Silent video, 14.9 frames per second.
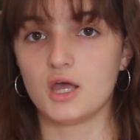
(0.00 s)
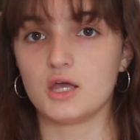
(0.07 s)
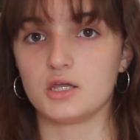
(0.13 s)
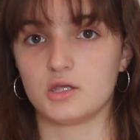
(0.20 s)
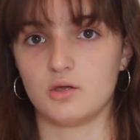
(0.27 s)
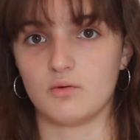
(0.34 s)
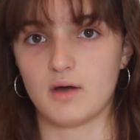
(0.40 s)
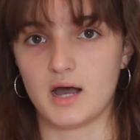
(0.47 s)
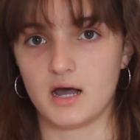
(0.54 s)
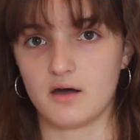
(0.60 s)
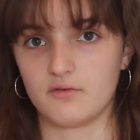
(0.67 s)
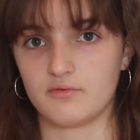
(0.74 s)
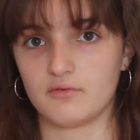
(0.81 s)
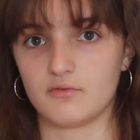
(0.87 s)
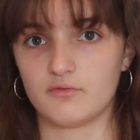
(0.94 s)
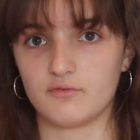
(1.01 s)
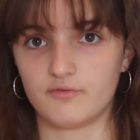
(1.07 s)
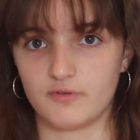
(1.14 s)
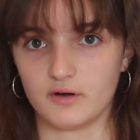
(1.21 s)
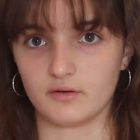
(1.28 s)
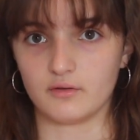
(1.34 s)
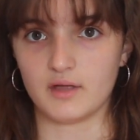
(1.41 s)
you have
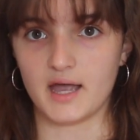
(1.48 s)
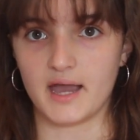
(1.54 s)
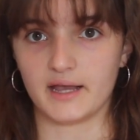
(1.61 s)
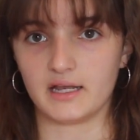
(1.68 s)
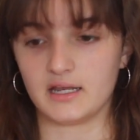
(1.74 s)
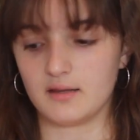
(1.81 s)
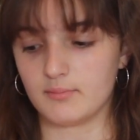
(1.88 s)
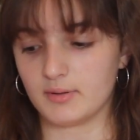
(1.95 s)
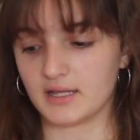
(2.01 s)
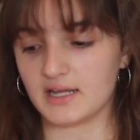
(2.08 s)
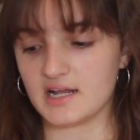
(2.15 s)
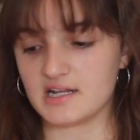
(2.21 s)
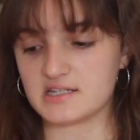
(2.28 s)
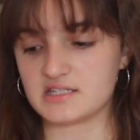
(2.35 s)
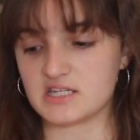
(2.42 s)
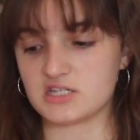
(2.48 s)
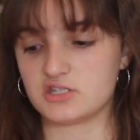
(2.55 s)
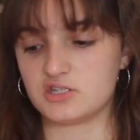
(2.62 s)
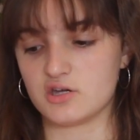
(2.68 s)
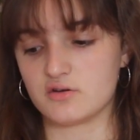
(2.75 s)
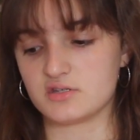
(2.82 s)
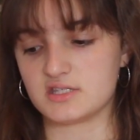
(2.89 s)
fungal acne. But again, it says
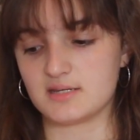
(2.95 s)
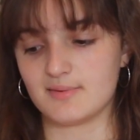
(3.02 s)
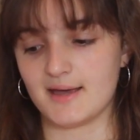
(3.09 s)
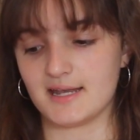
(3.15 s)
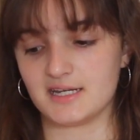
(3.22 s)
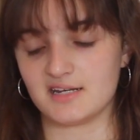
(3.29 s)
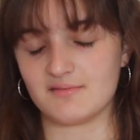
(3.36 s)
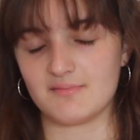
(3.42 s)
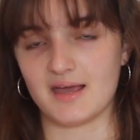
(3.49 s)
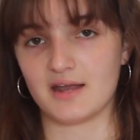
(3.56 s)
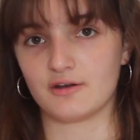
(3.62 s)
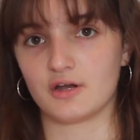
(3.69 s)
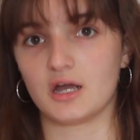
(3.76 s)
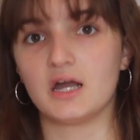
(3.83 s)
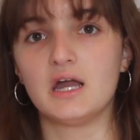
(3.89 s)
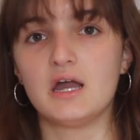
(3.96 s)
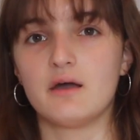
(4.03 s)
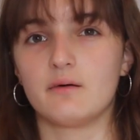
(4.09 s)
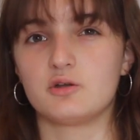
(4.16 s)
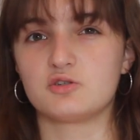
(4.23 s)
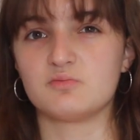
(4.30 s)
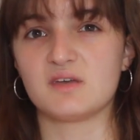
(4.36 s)
dose dependent manner, which